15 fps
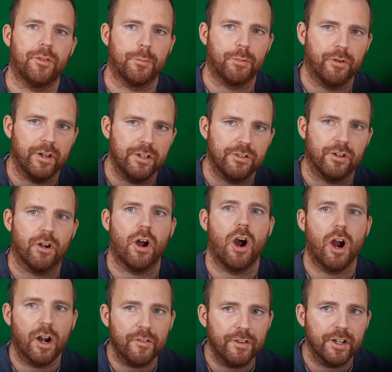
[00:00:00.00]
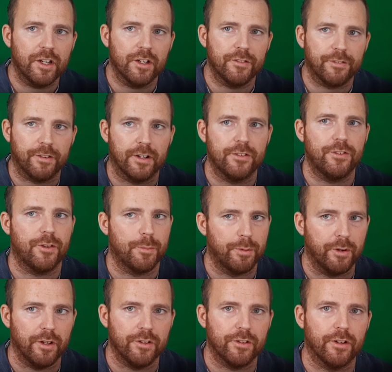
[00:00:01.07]
the preacher, Arvin confronts the
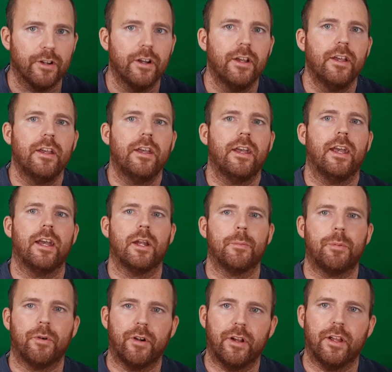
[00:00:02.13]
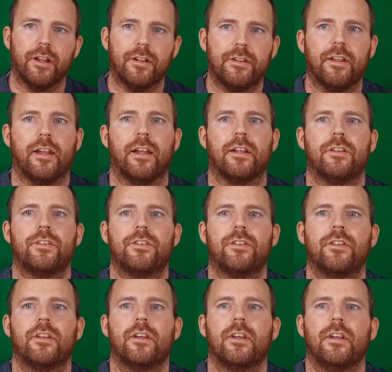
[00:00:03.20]
preacher in a pretty intense
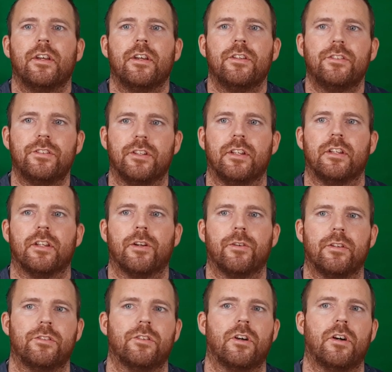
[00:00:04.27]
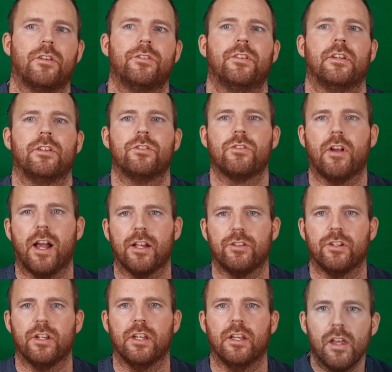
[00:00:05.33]
scene that resolves in
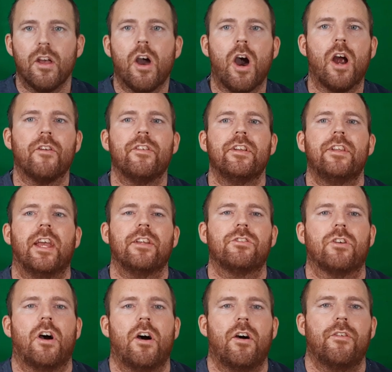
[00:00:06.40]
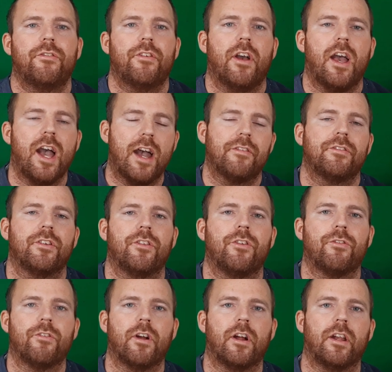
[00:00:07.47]
tragedy. Arvin takes off after the
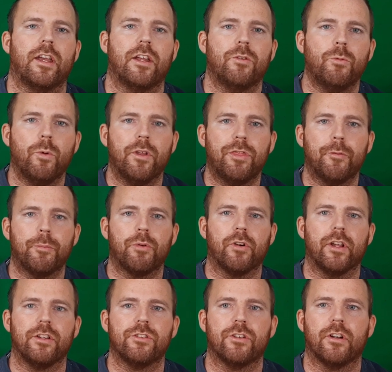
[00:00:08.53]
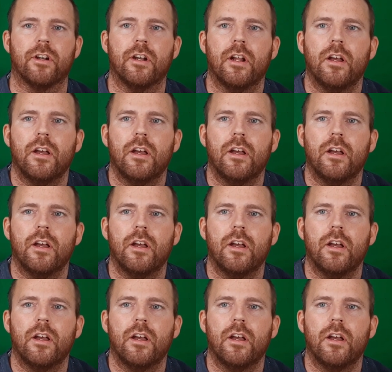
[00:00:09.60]
run-in with the preacher